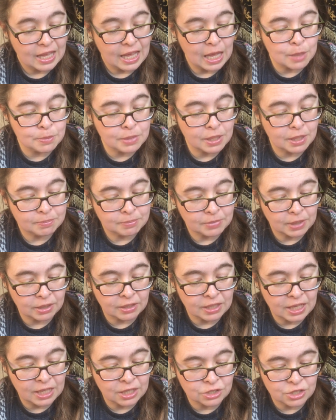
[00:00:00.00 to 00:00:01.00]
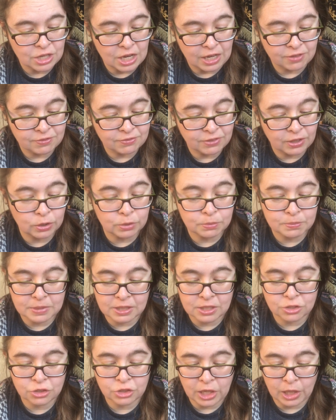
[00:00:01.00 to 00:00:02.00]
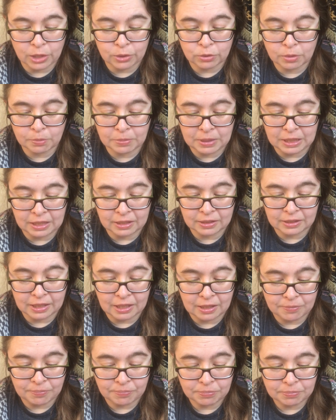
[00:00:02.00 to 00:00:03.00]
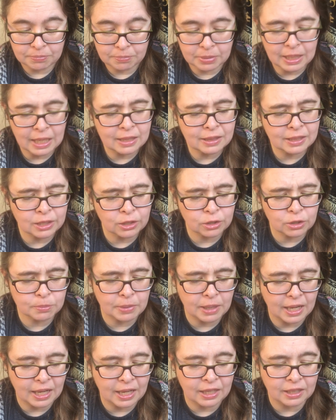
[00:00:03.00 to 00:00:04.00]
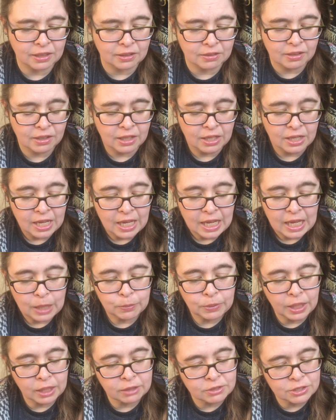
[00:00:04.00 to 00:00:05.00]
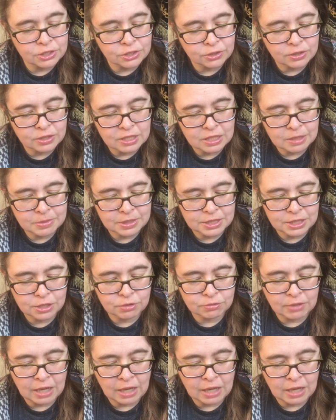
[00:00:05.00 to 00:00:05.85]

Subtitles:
Emma, Mary, and Jane followed Mrs. Chowder obediently, but I lingered behind, and when I returned to Mrs.